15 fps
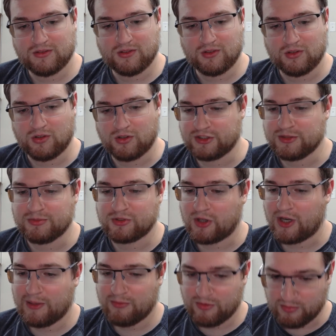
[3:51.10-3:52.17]
or
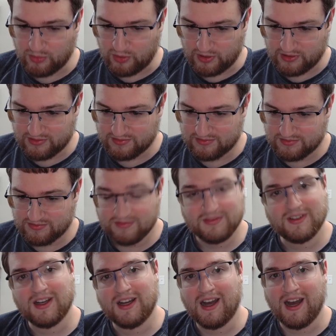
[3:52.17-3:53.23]
subscribe for more.
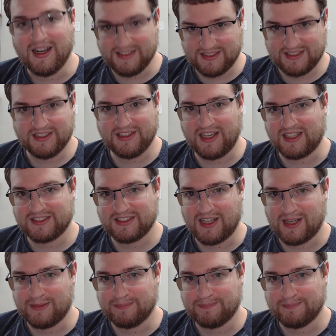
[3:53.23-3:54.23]
Until next time.